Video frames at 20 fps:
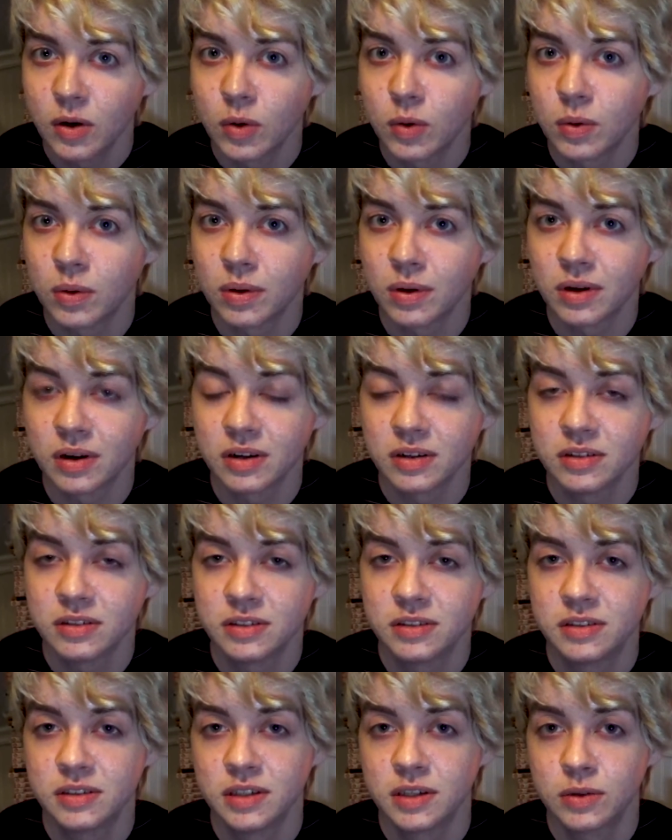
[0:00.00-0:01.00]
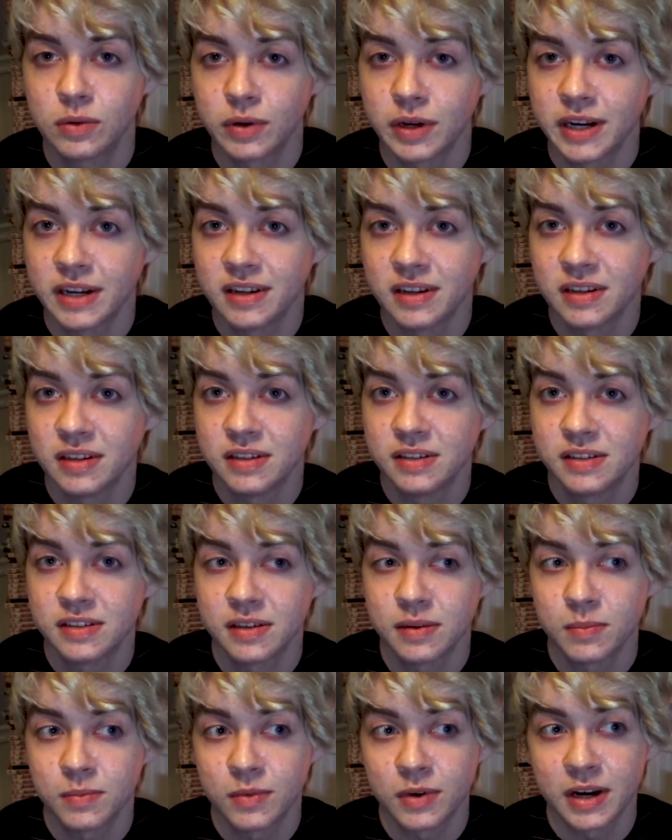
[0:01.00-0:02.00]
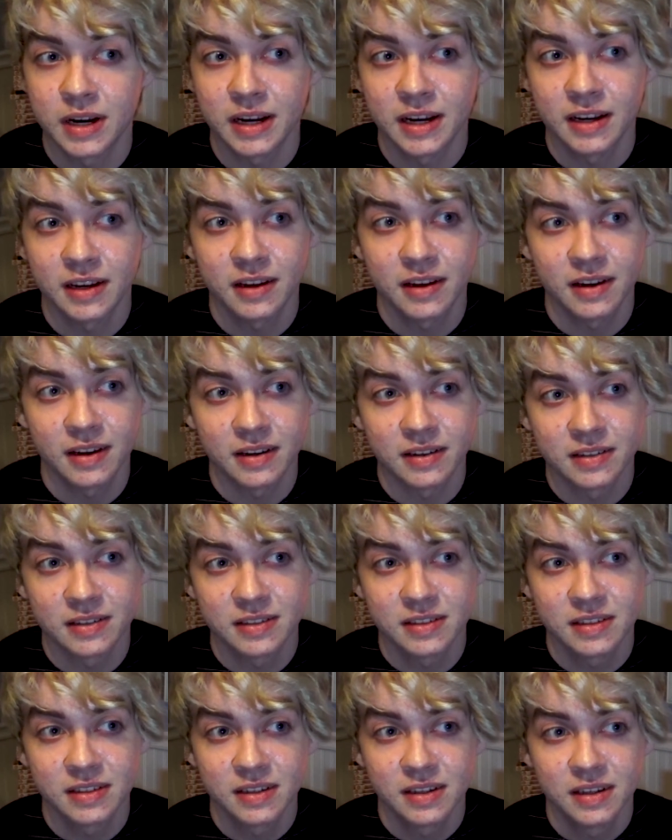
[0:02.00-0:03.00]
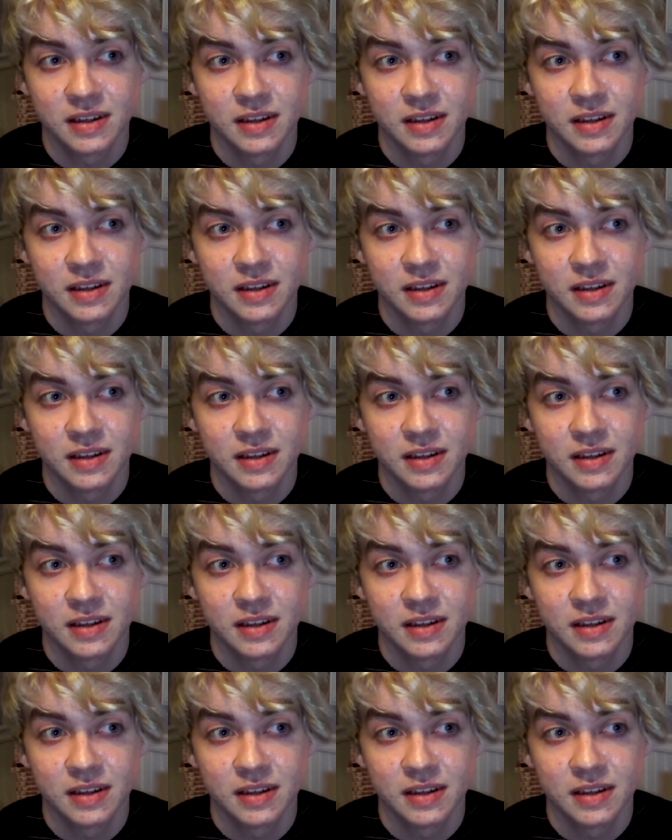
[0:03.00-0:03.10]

or degraded in some way and